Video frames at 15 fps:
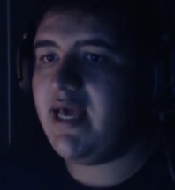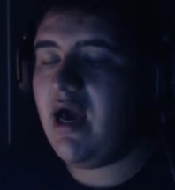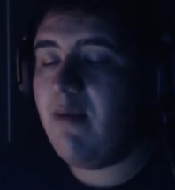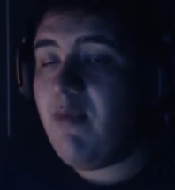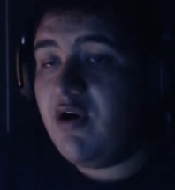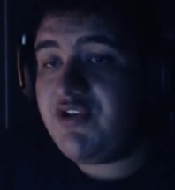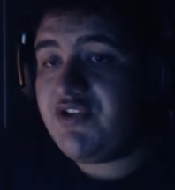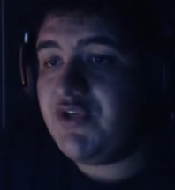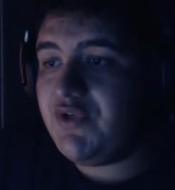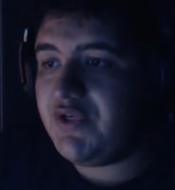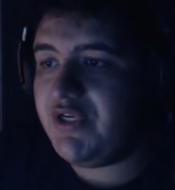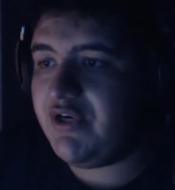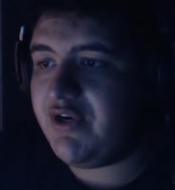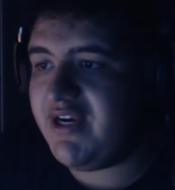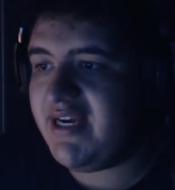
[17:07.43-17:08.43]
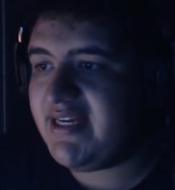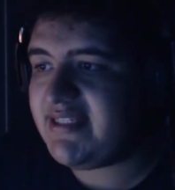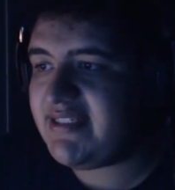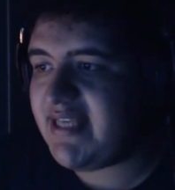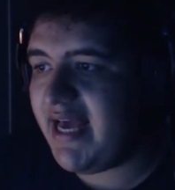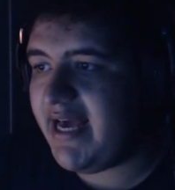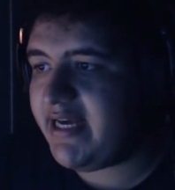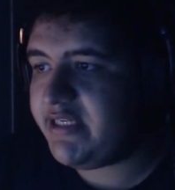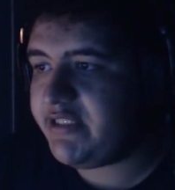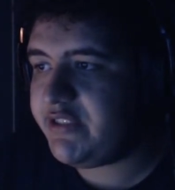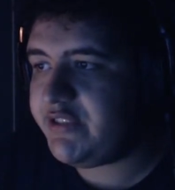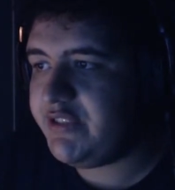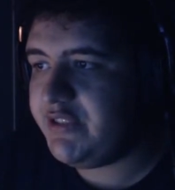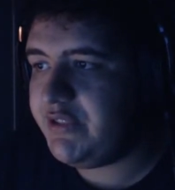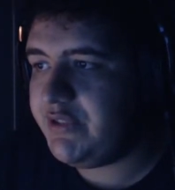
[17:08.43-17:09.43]
I'm also curious as
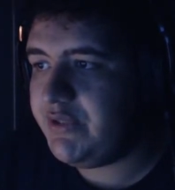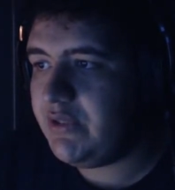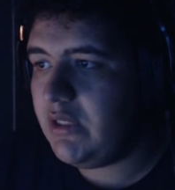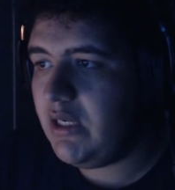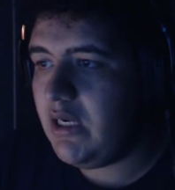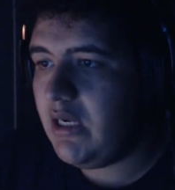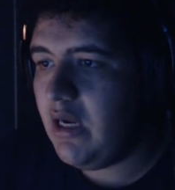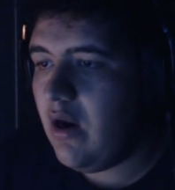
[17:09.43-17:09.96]
to